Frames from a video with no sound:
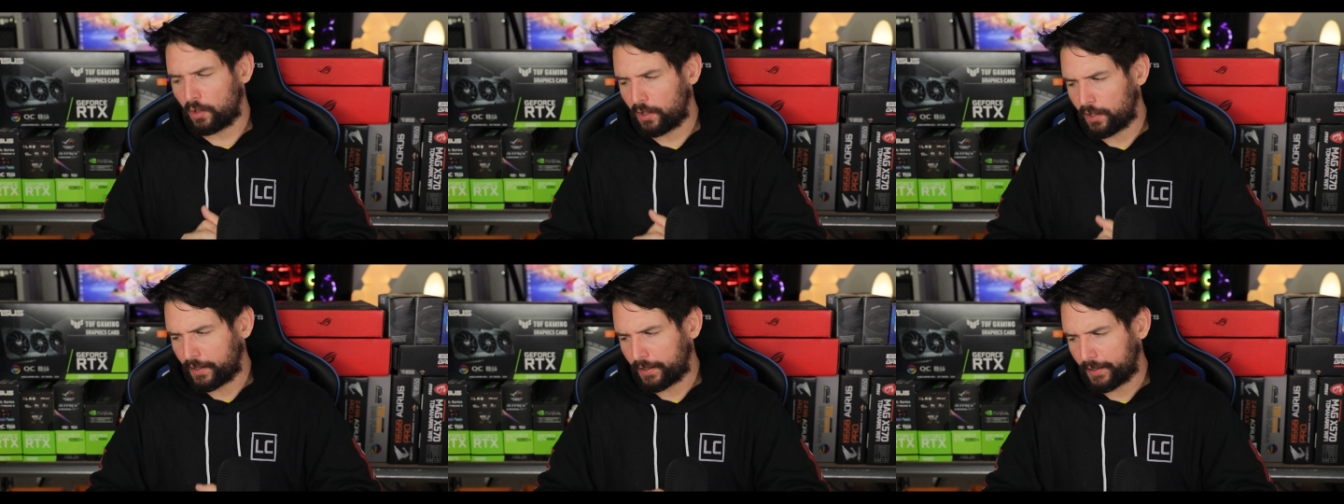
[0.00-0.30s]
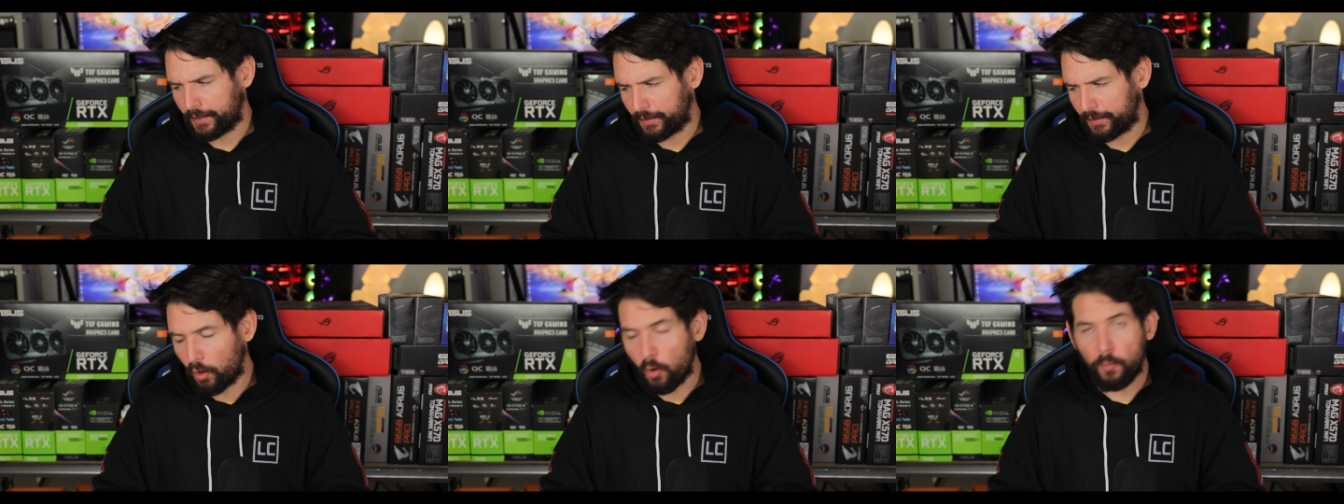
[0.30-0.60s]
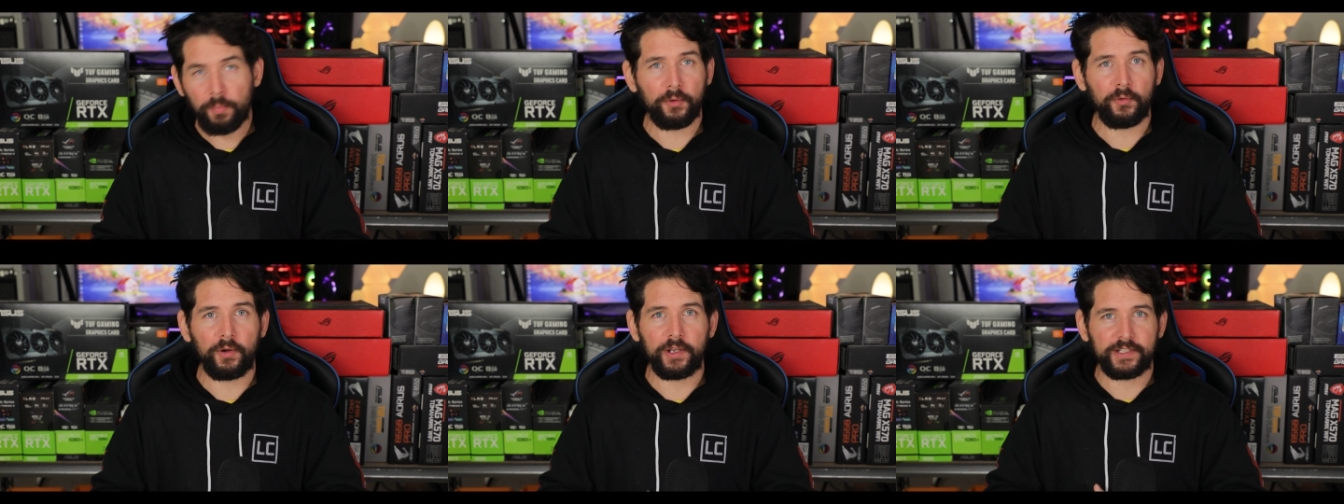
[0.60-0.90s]

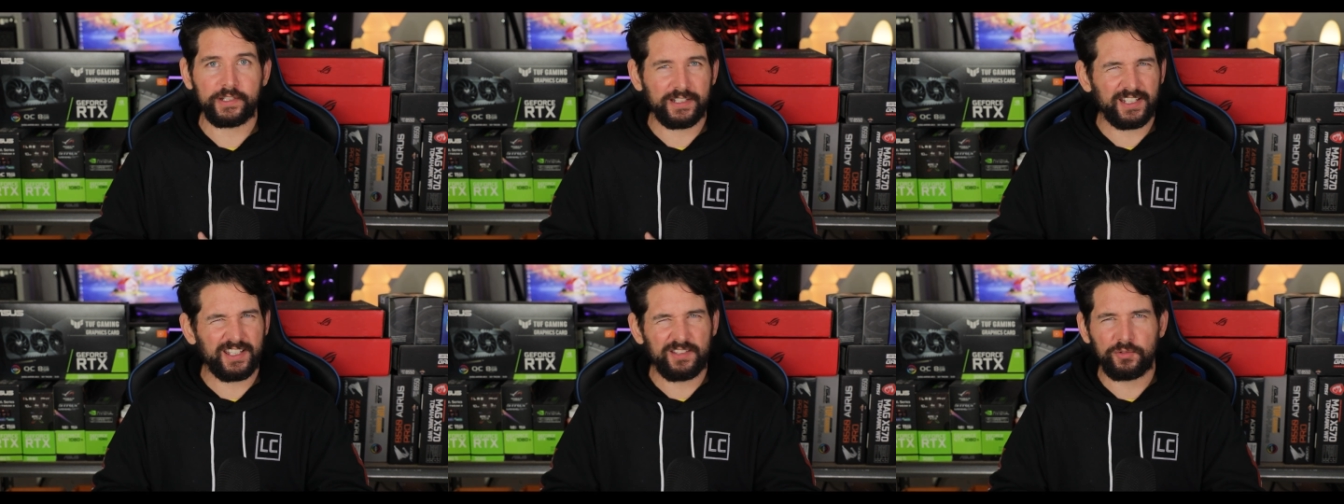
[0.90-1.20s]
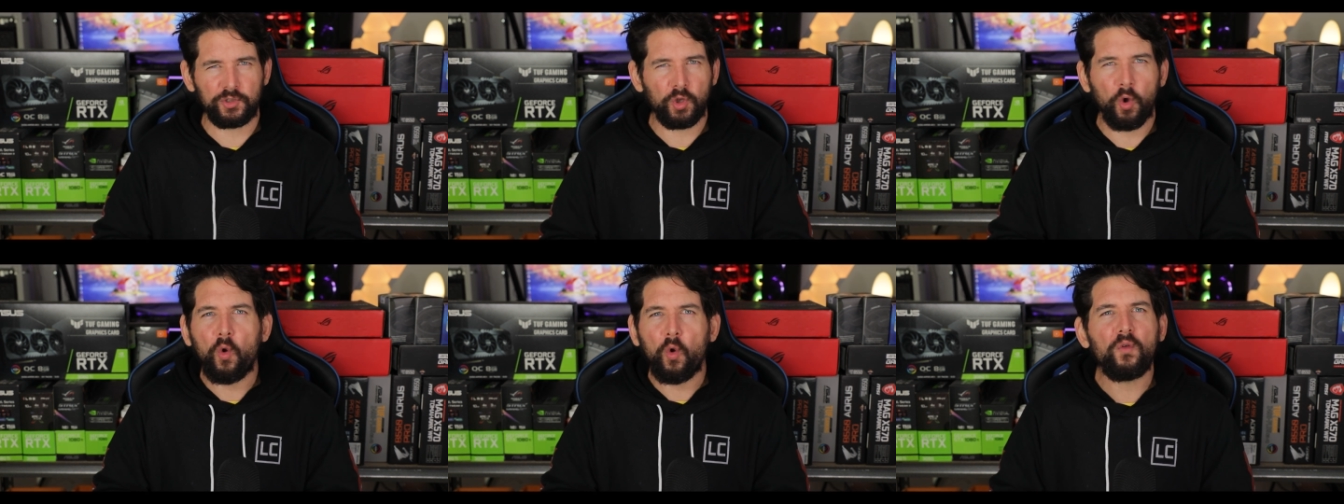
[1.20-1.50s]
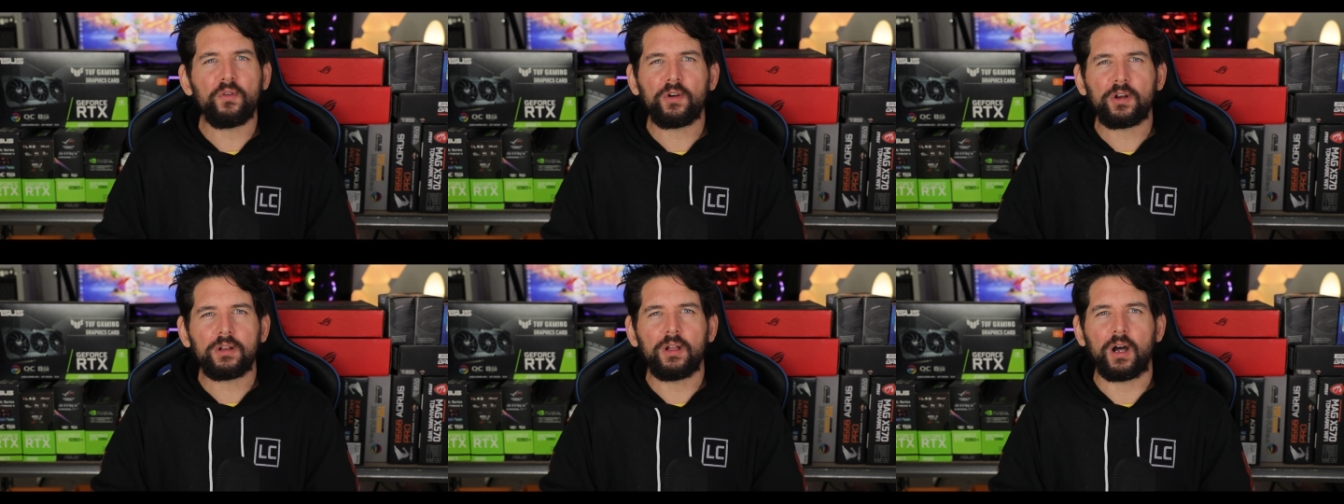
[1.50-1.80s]
operate and even
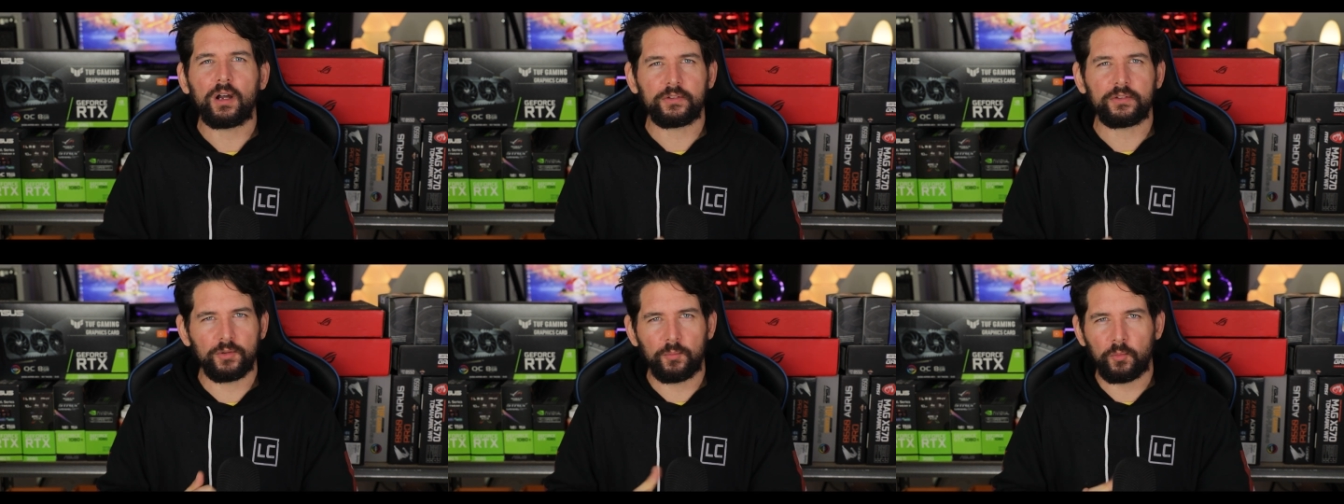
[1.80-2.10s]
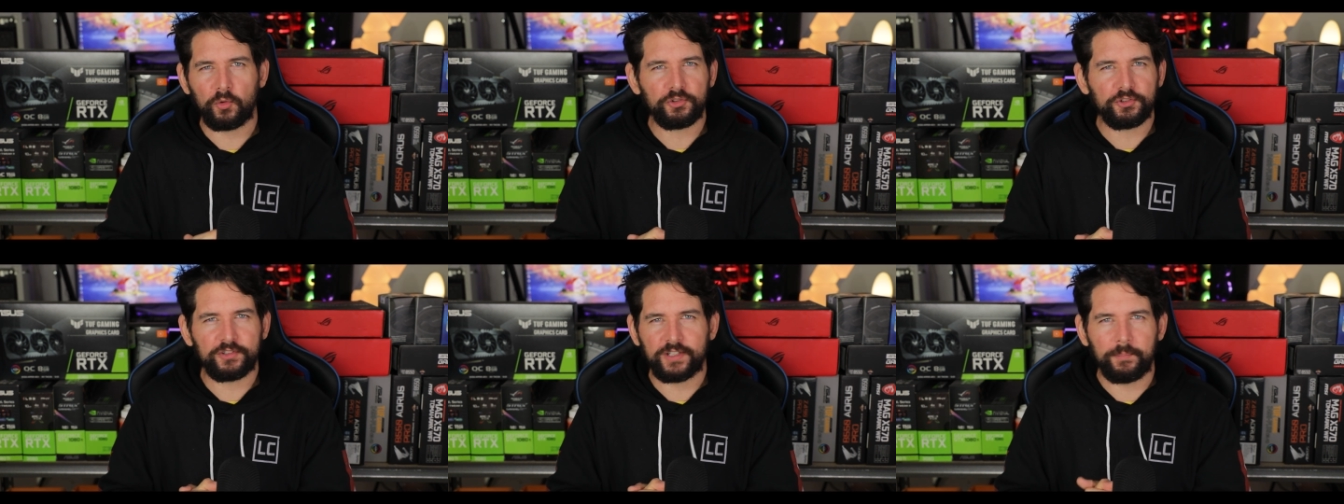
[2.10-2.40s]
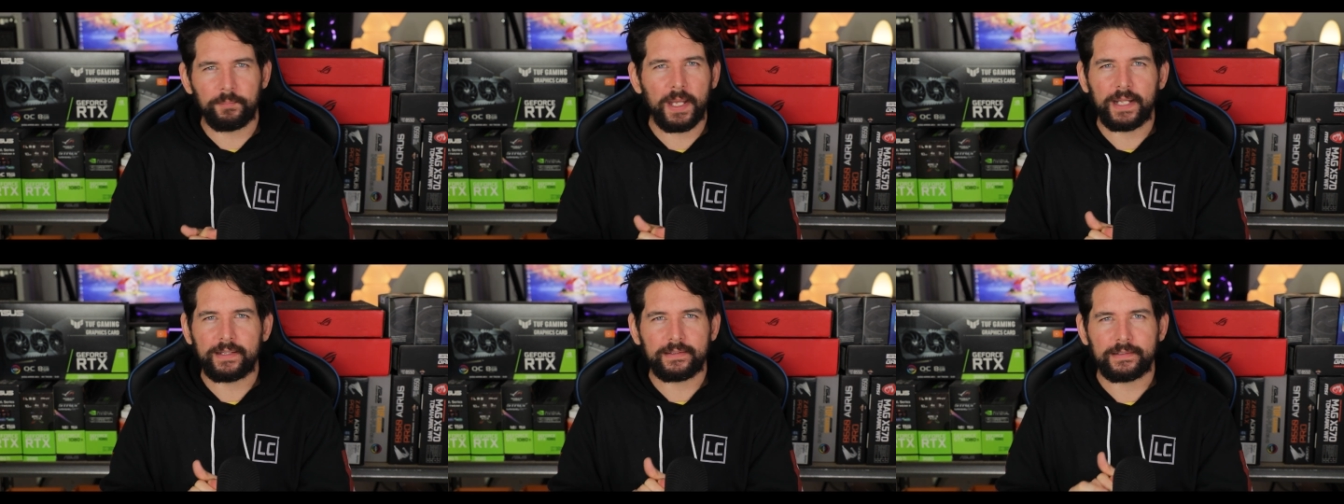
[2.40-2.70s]
overclock the most
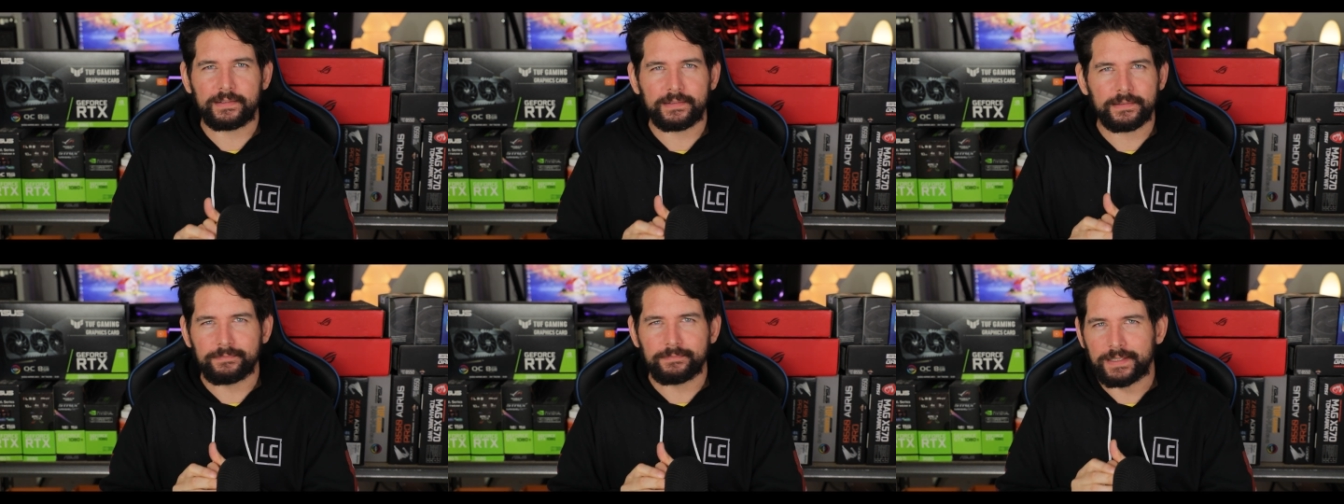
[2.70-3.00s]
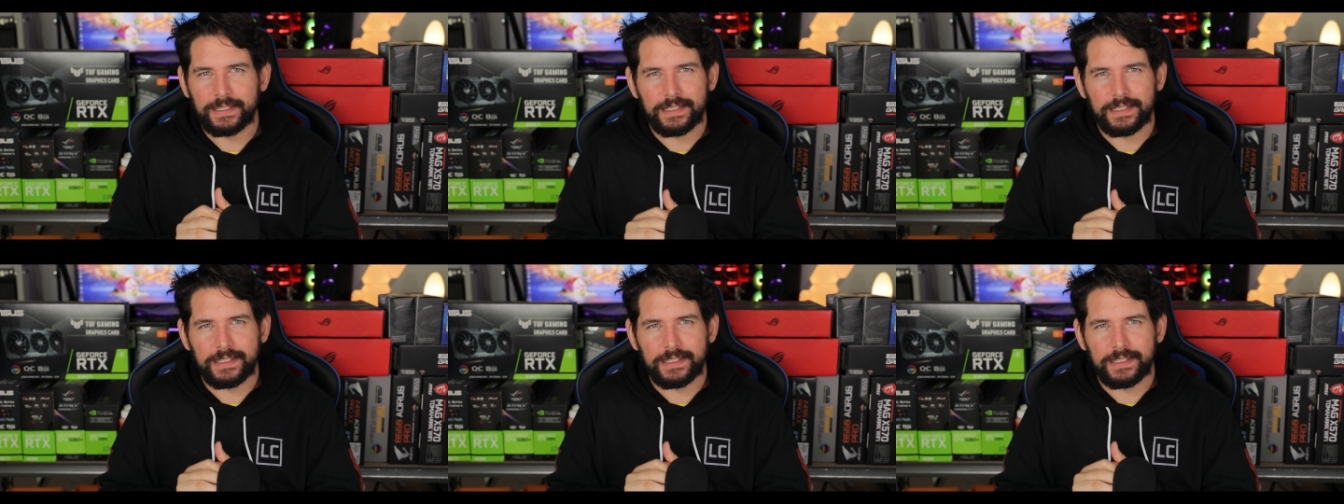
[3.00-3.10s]
demanding